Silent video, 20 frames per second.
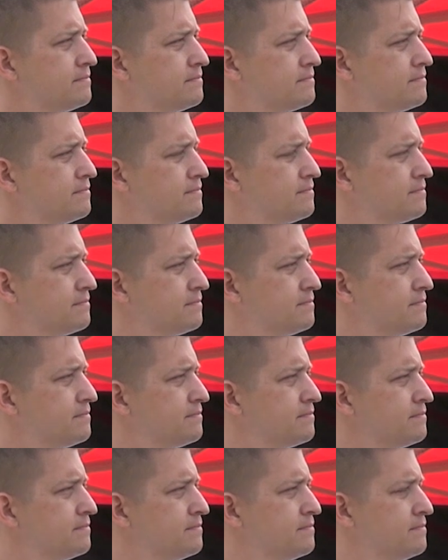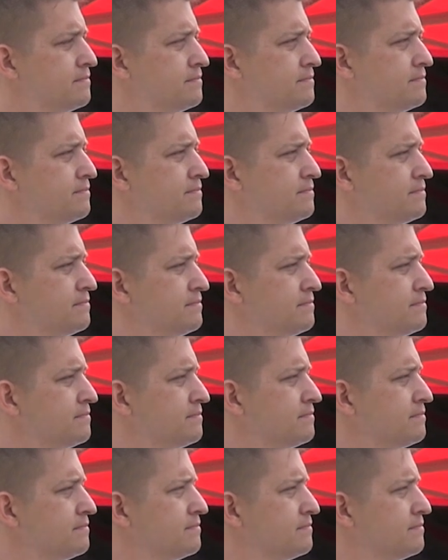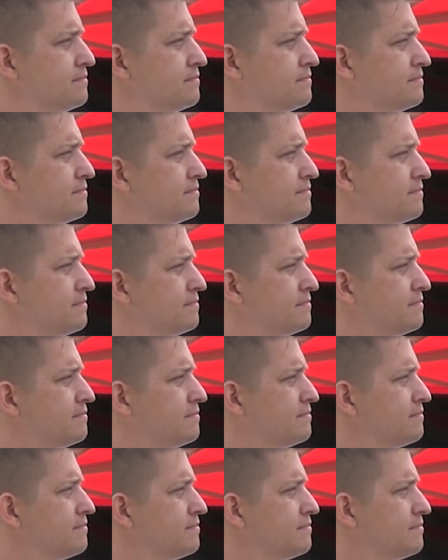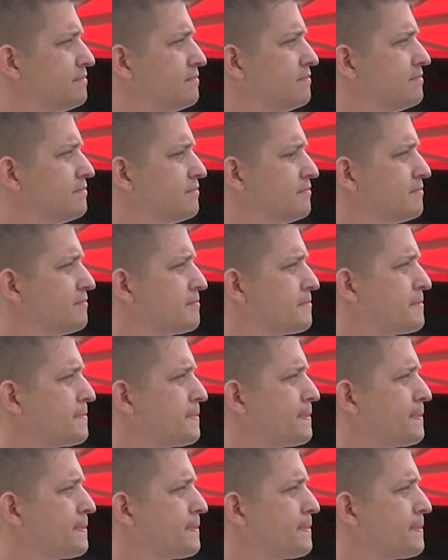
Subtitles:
(not speaking)